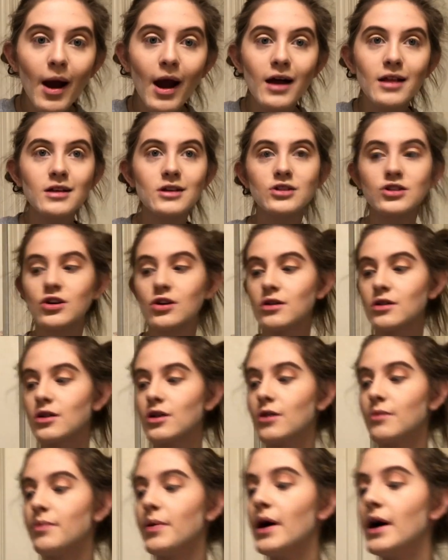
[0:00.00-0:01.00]
my eyelash
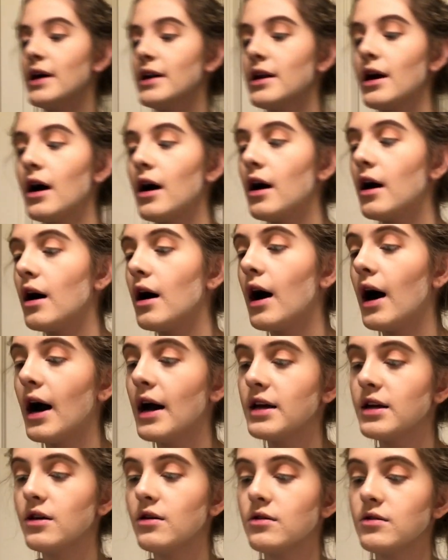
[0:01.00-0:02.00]
curler, but
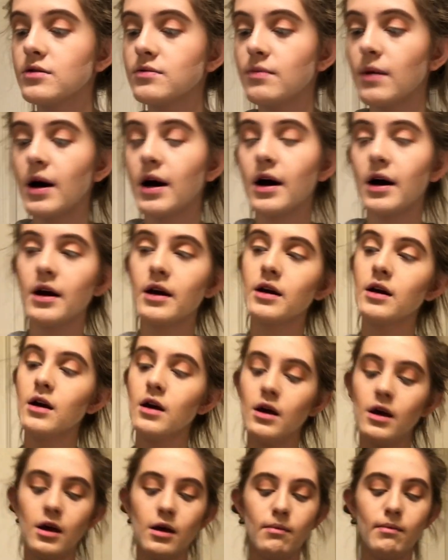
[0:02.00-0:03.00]
I use my
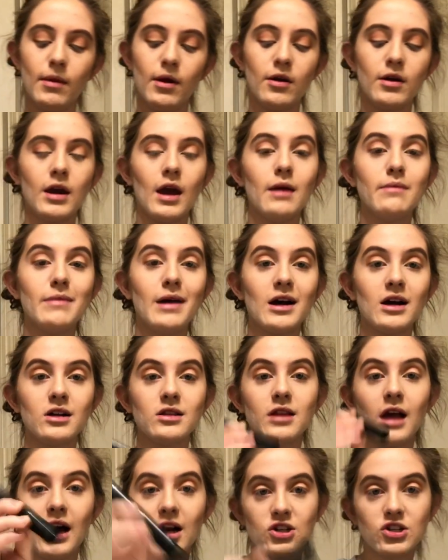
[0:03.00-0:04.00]
Mary Kay
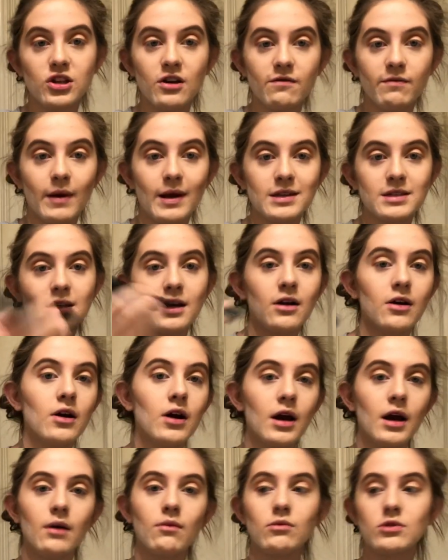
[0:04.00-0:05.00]
Lash Love
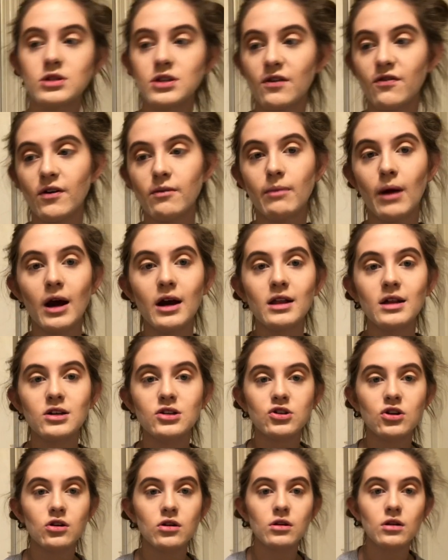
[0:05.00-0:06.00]
Mascara, and once I find my
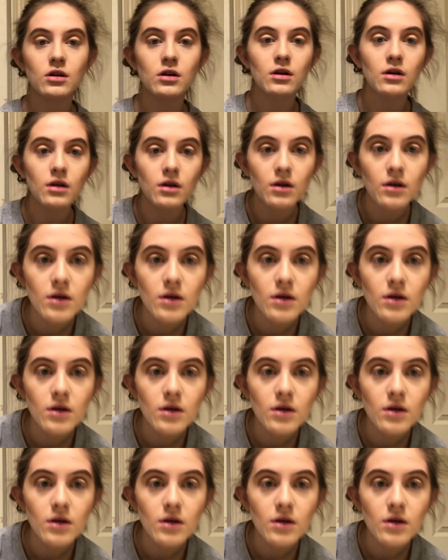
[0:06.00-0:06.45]
eyelash curler,